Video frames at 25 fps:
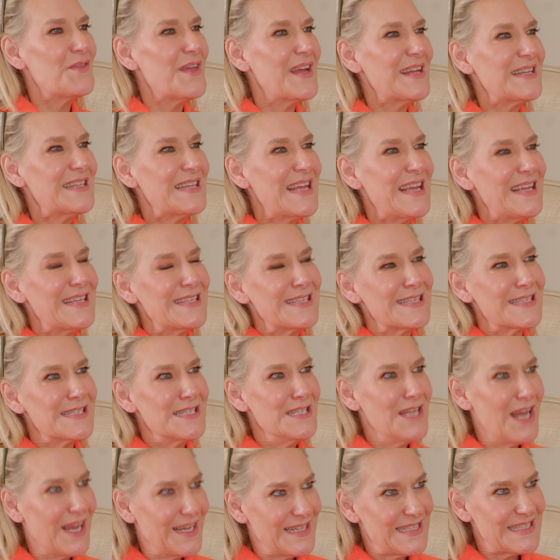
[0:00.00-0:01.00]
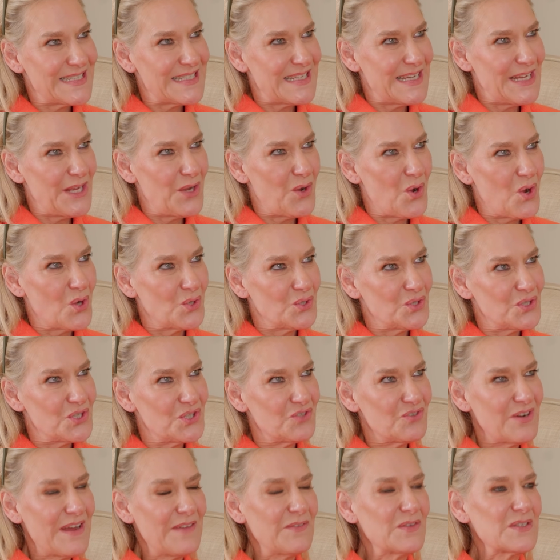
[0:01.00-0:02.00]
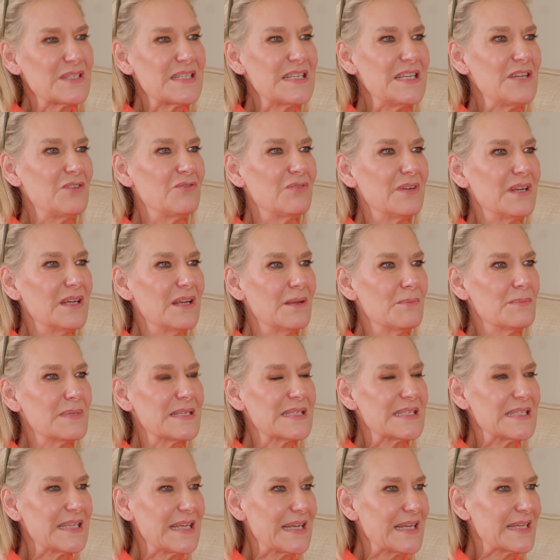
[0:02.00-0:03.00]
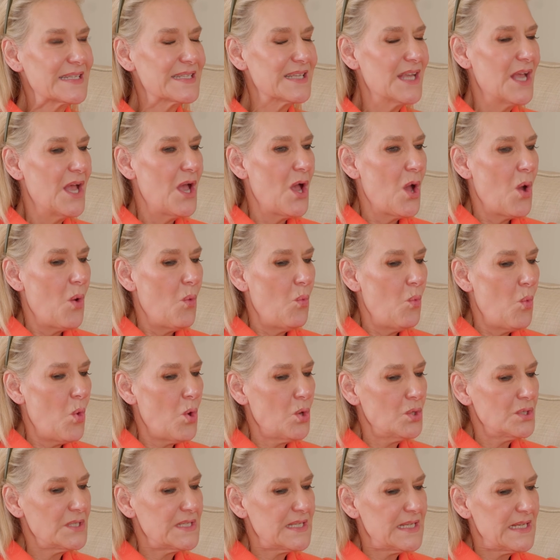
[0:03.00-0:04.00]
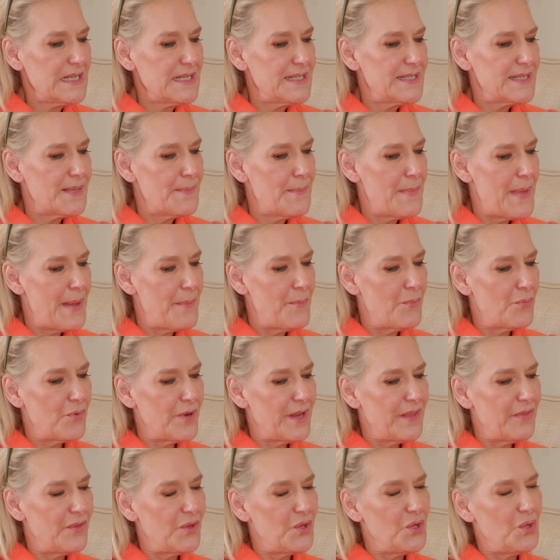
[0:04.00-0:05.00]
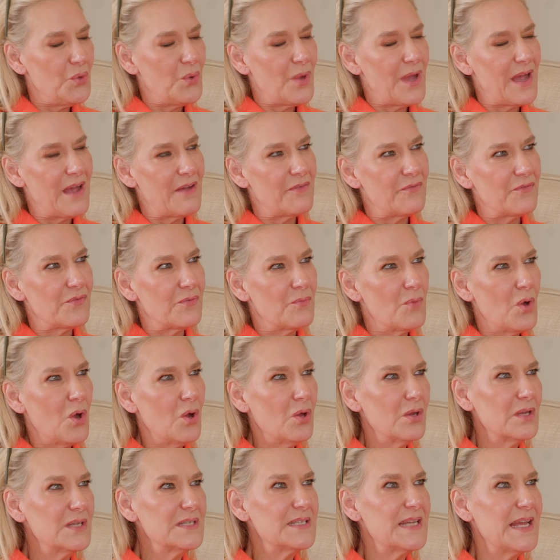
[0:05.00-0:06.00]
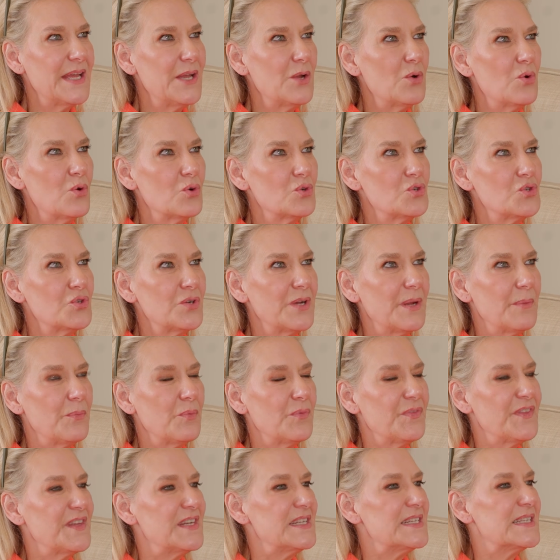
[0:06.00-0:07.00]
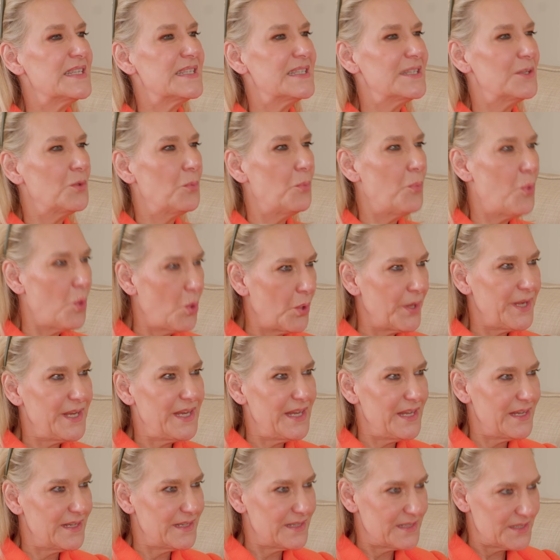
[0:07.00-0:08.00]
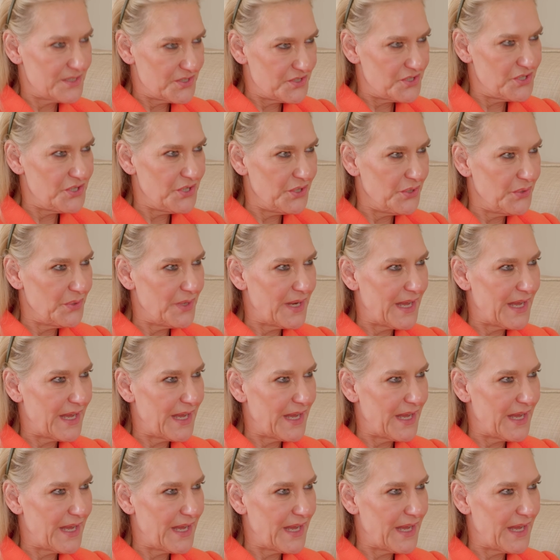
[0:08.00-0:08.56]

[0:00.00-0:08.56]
that takes us nicely on to travel secret number 6. What is a memory that you have from a holiday or trip that is still poignant to you